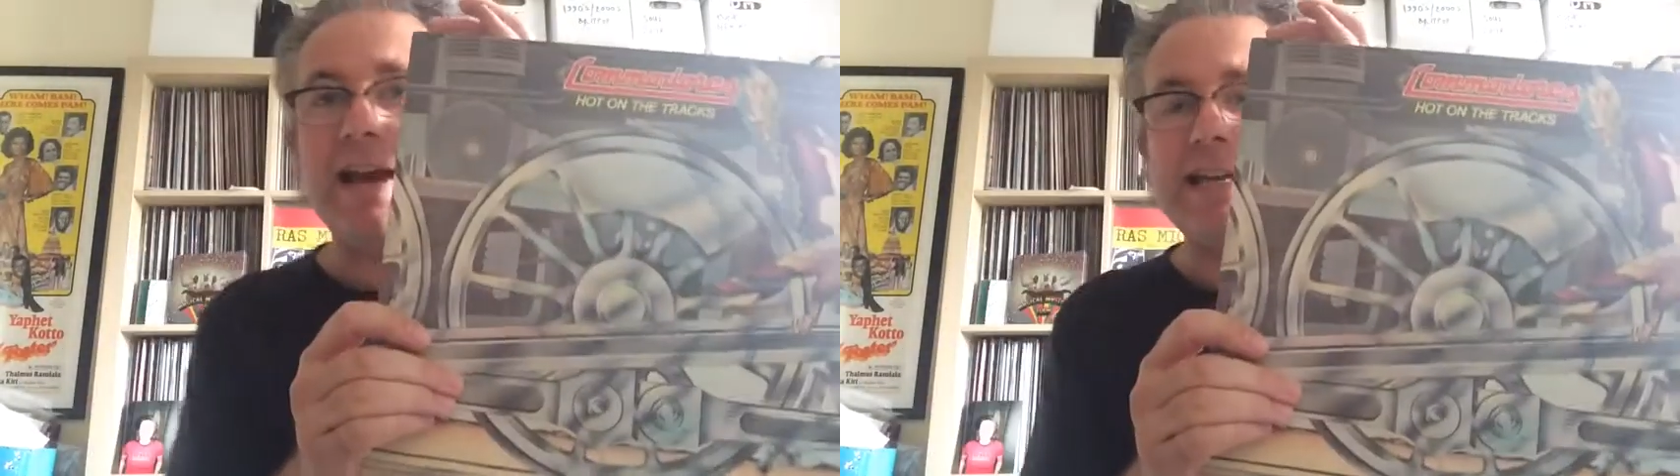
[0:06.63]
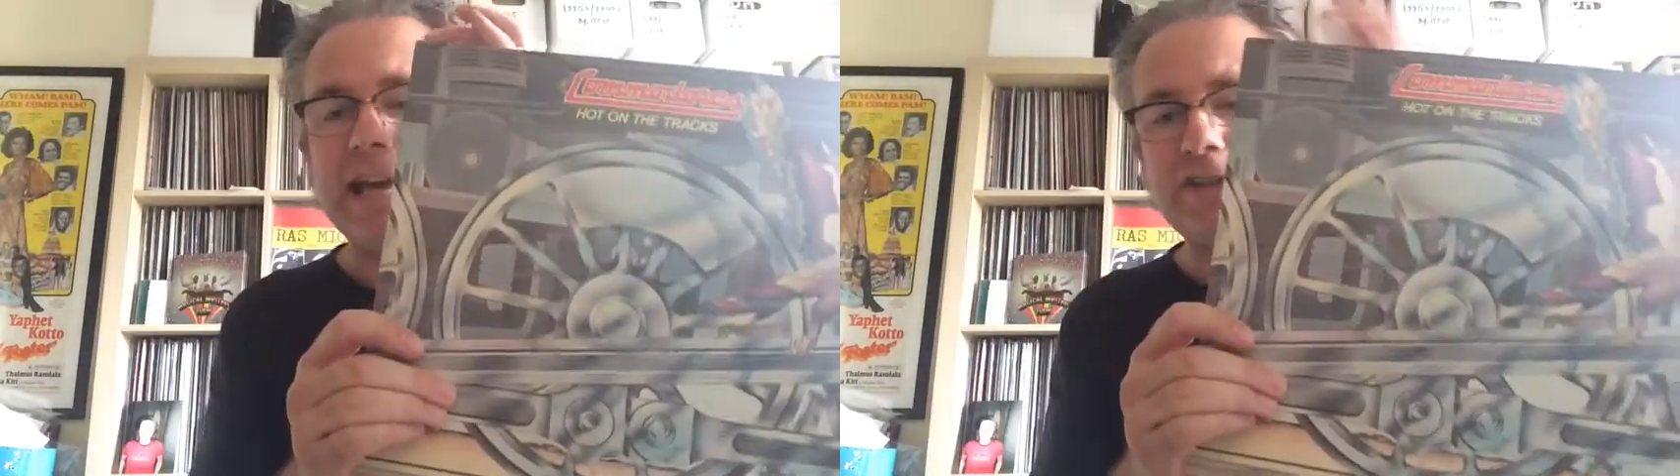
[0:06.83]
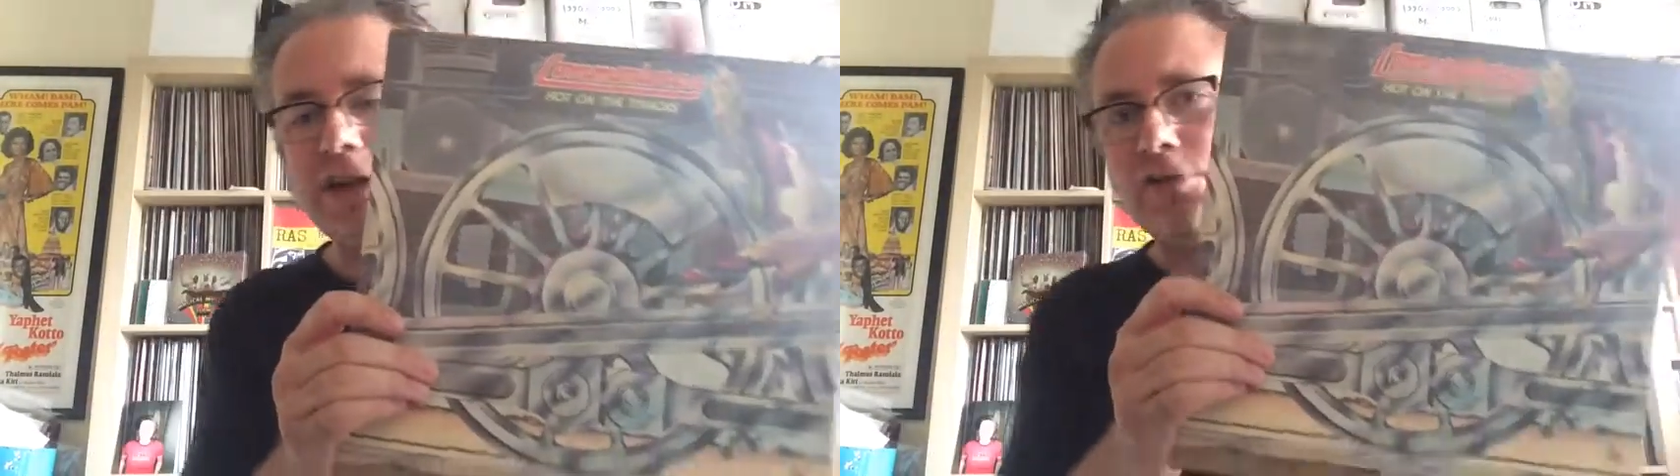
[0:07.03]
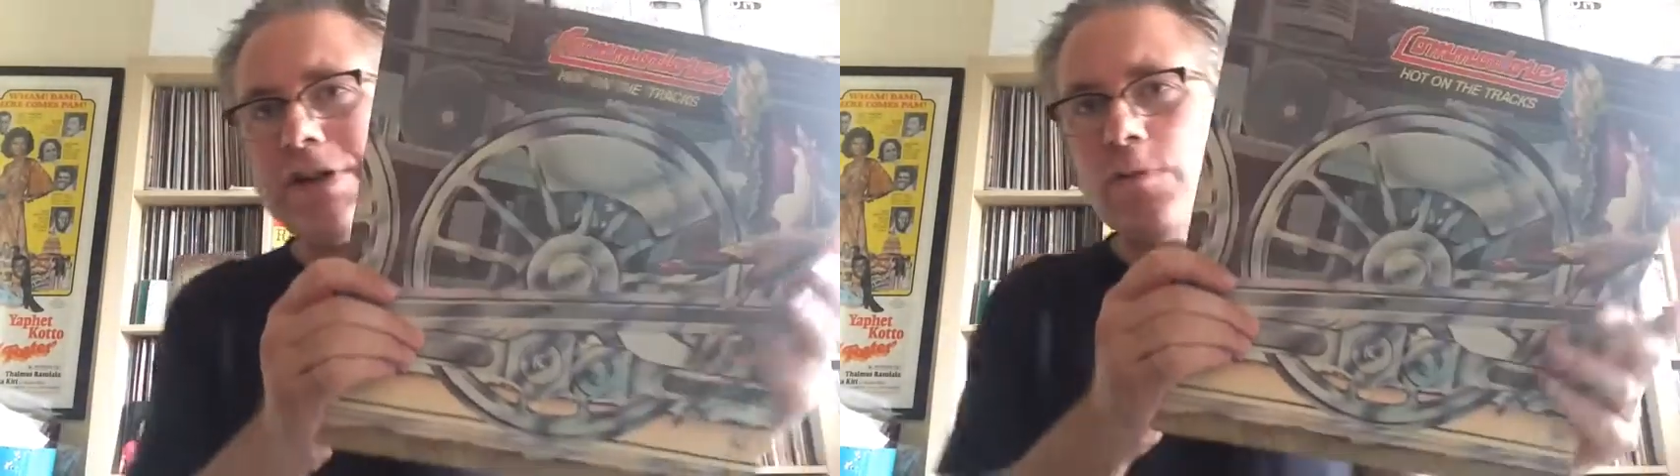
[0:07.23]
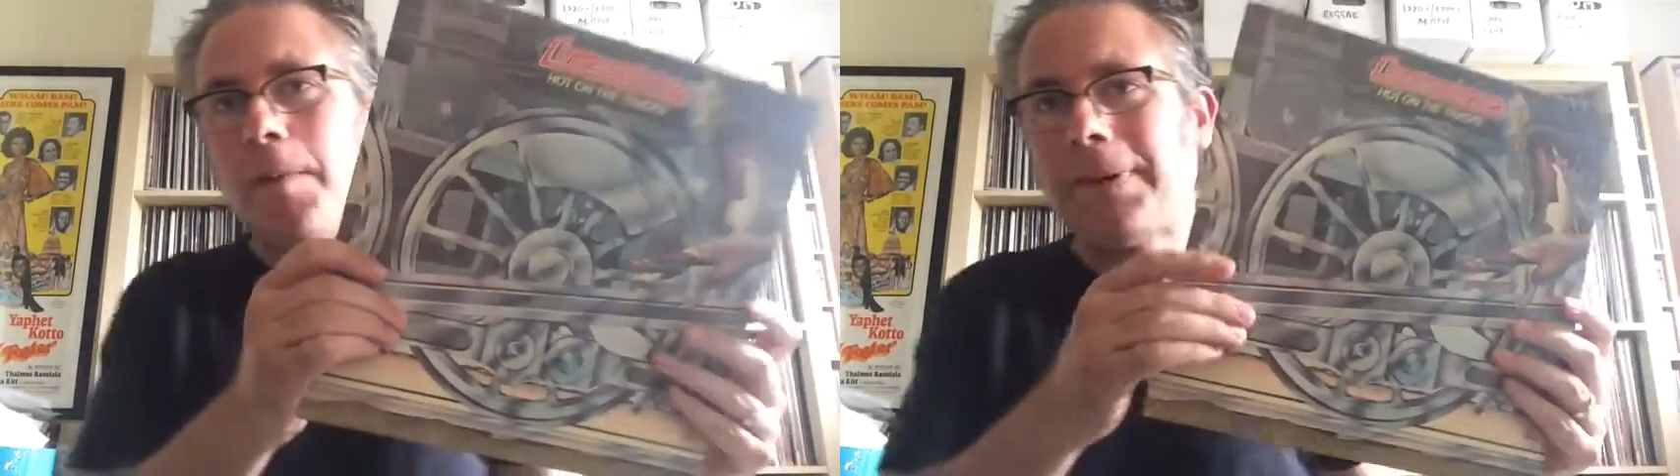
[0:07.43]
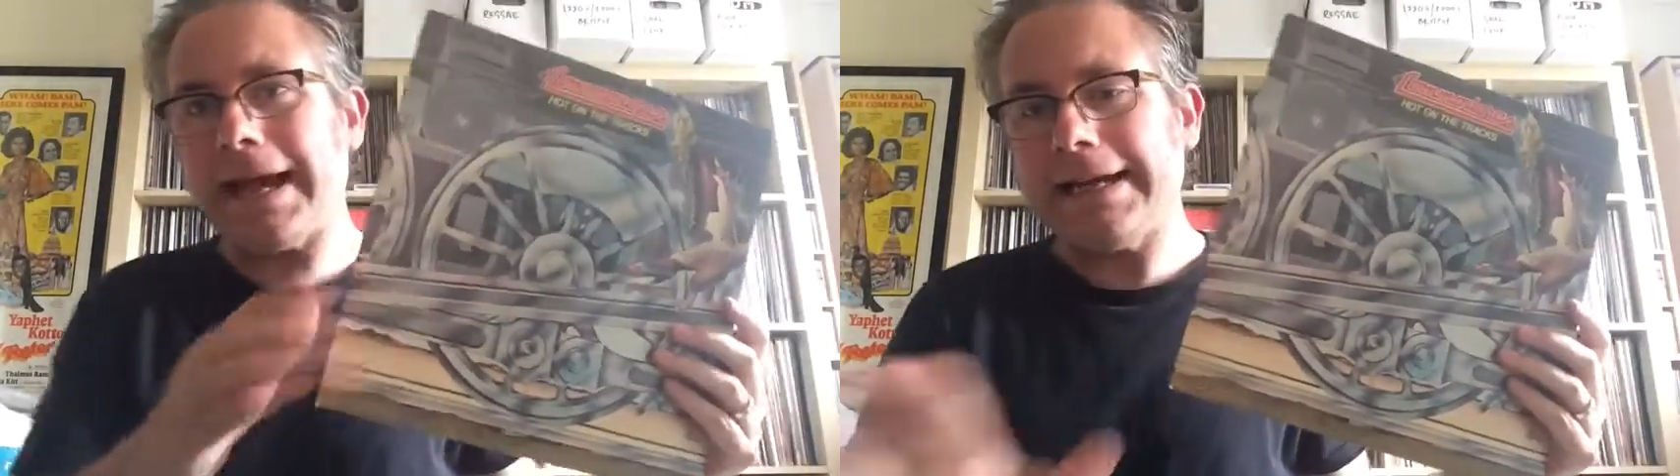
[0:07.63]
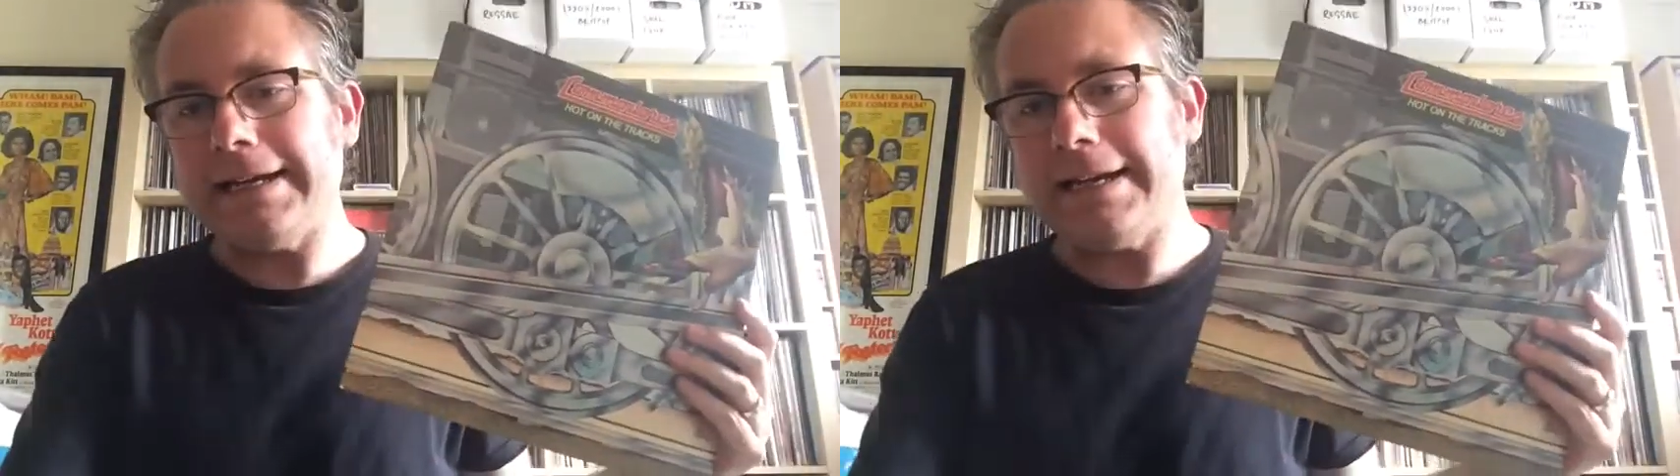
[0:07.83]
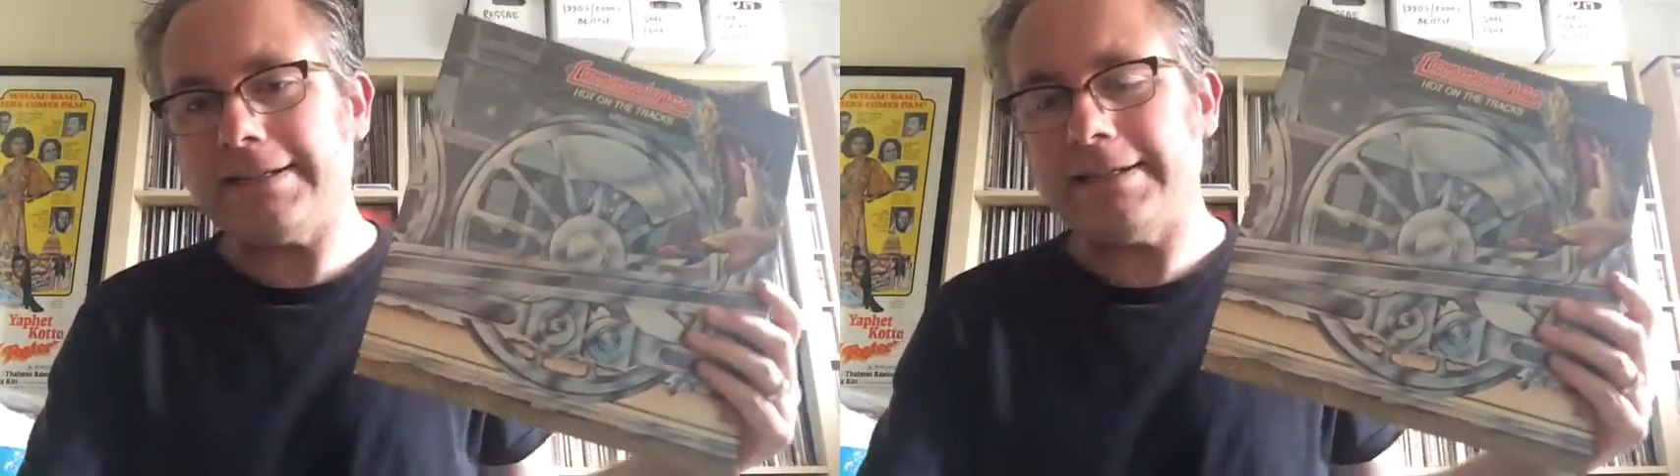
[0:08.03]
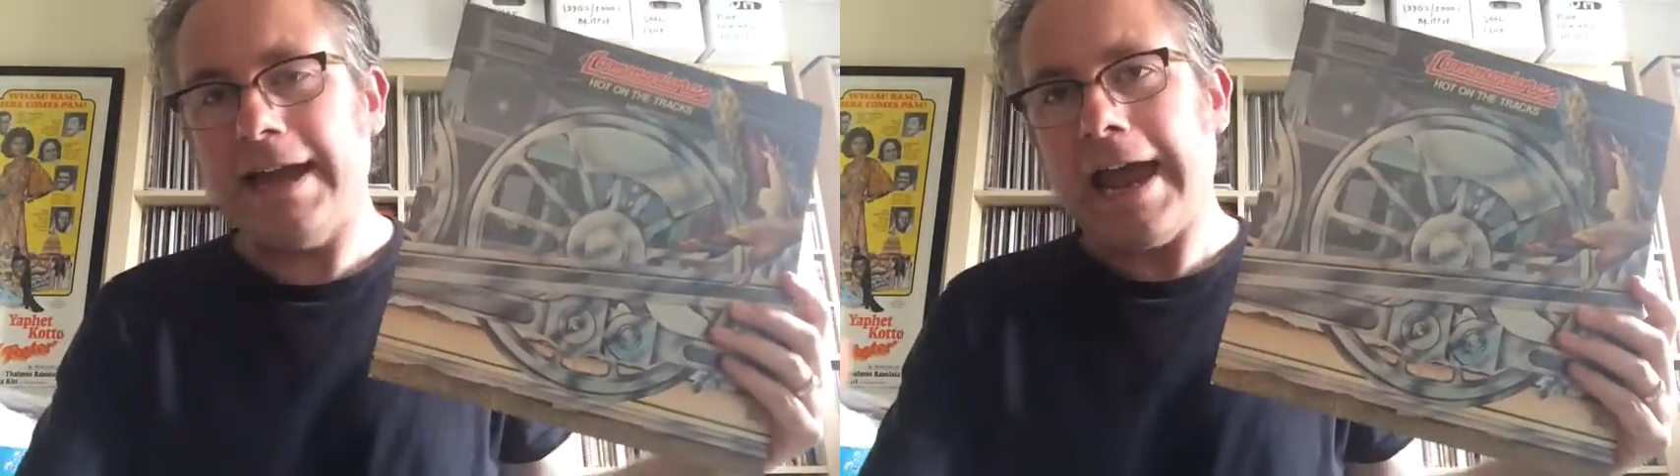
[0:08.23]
Yeah, so the reason why I'm playing this,